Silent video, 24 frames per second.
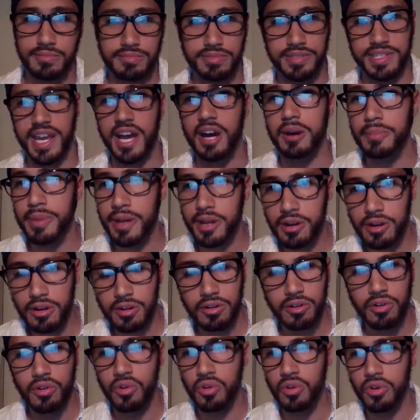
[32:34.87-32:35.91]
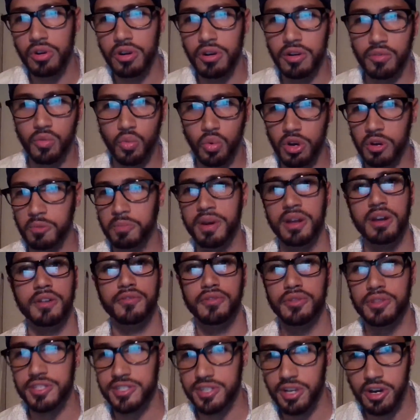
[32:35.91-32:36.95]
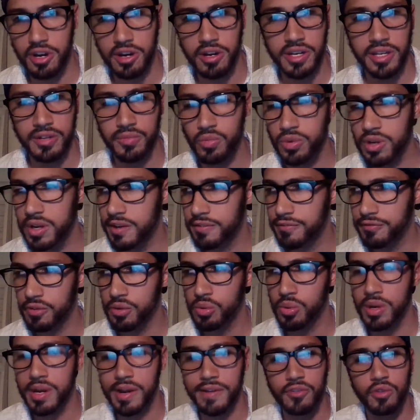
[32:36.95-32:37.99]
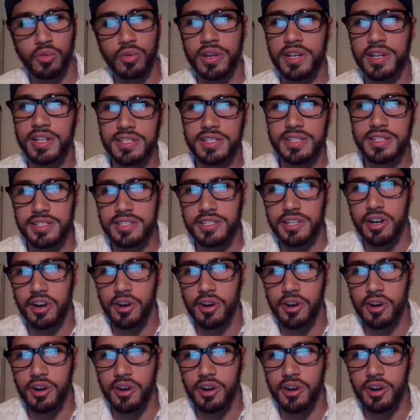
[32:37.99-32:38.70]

sound better or work better for the song, and whatever, for whatever reason.